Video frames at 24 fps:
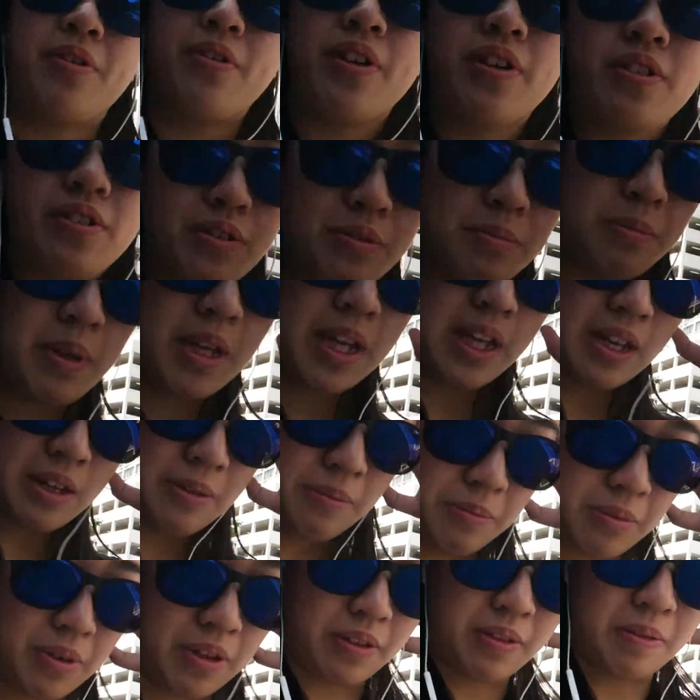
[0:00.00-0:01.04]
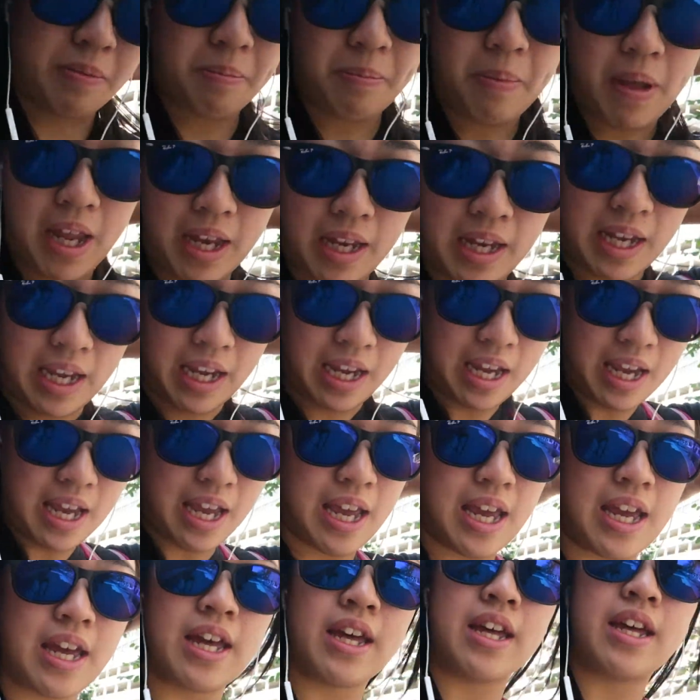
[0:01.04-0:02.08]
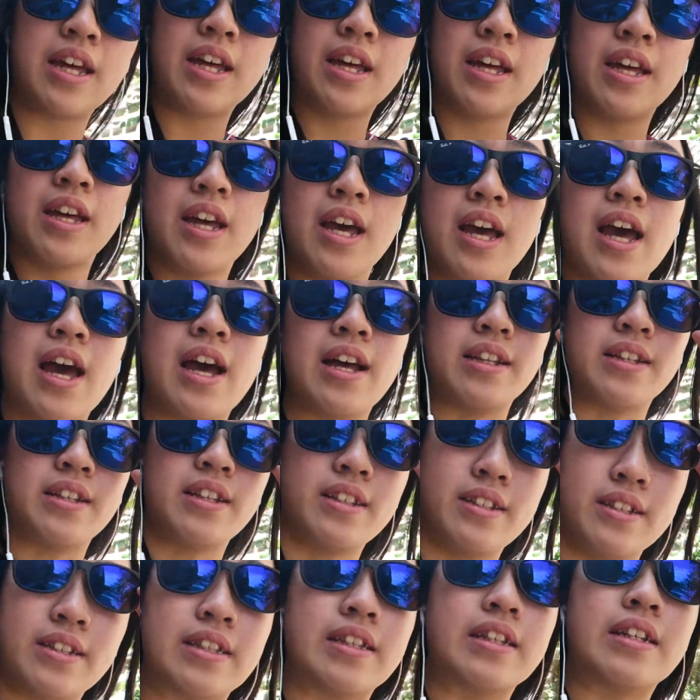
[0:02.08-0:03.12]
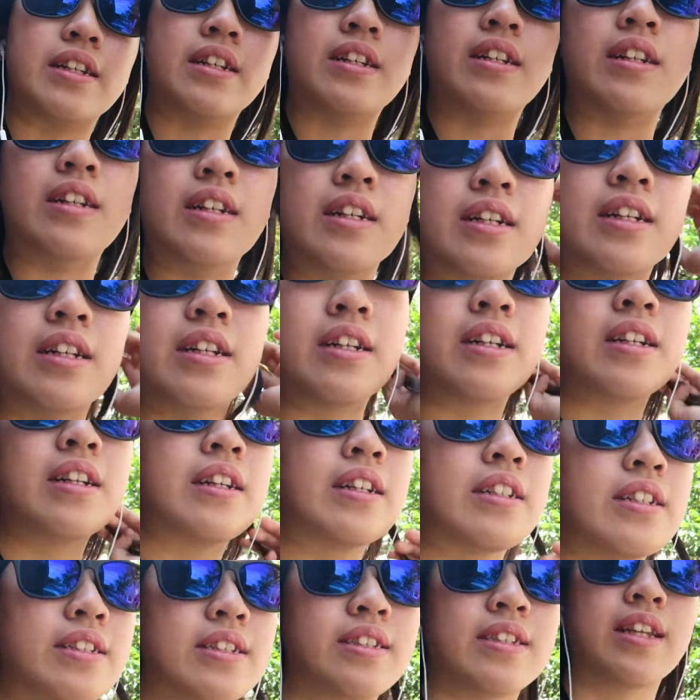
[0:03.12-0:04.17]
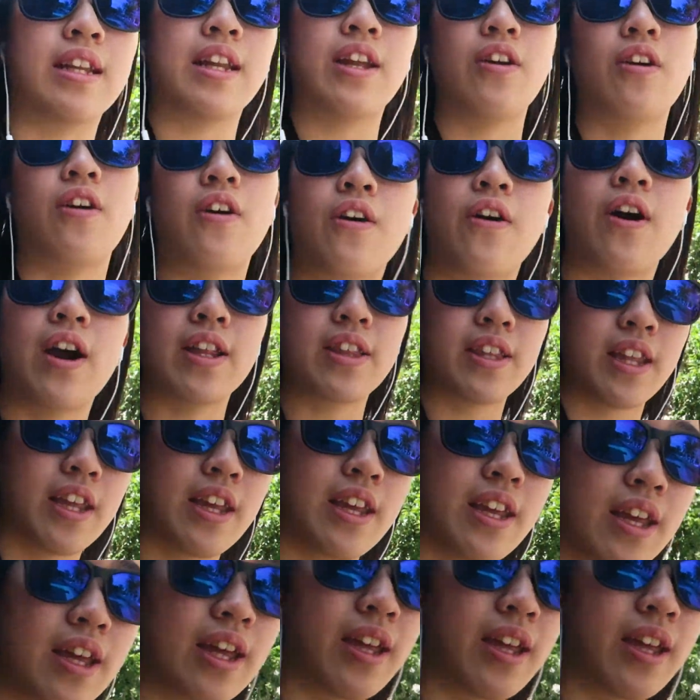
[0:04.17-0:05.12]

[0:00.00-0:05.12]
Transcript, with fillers: going to meet up with Beni at the city hall I think